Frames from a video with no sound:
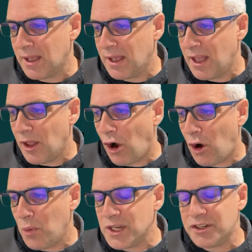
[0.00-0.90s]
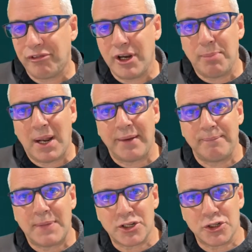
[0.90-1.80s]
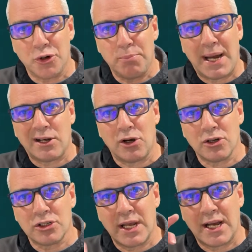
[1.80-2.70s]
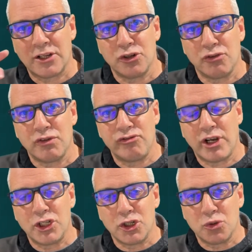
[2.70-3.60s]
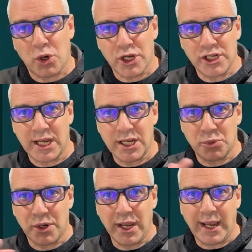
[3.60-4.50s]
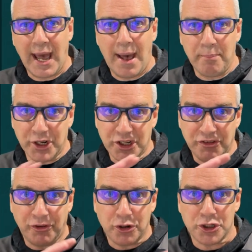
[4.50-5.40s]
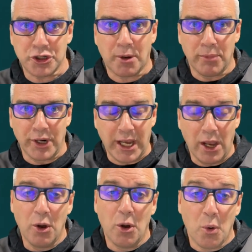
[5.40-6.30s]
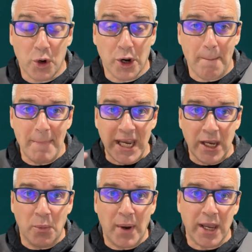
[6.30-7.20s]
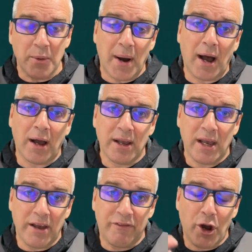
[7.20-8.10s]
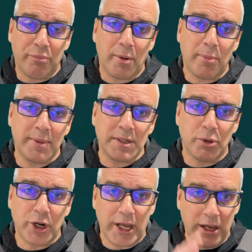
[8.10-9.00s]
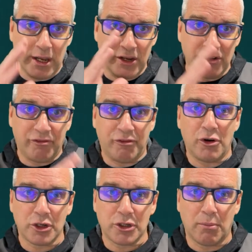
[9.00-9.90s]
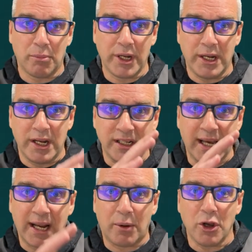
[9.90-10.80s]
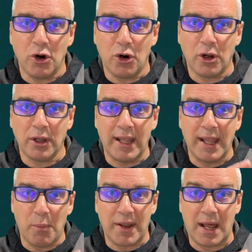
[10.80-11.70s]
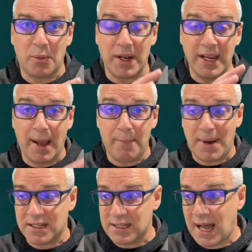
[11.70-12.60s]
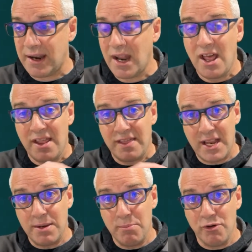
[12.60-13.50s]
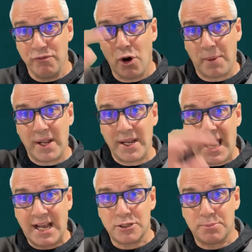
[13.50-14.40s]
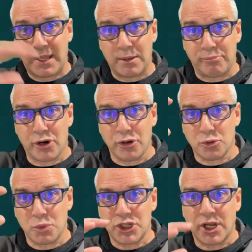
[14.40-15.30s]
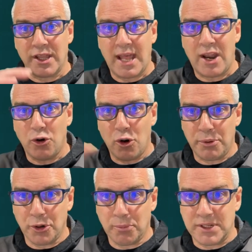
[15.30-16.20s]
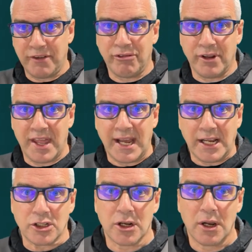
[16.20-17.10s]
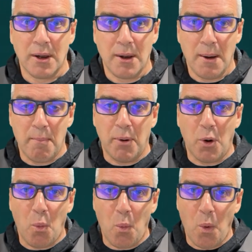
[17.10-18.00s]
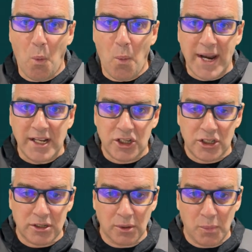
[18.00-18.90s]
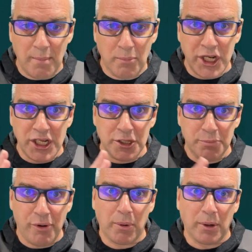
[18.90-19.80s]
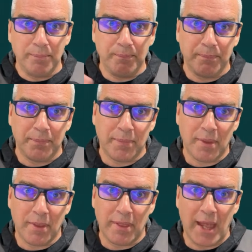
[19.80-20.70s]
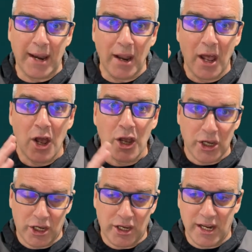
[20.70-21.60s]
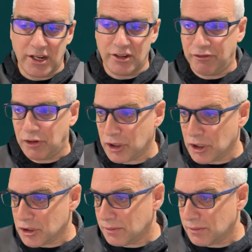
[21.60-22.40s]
The always free plan has no padlocks, it has no restrictions. What you see is what you get, but it's focused on money. We're going to meet you where you are. If your problem is money, you need to focus on money. You need to get out your hole, and then when you get past that, then you move up and you expand the product, which can then open up different things. But when money is the problem, then you need to focus.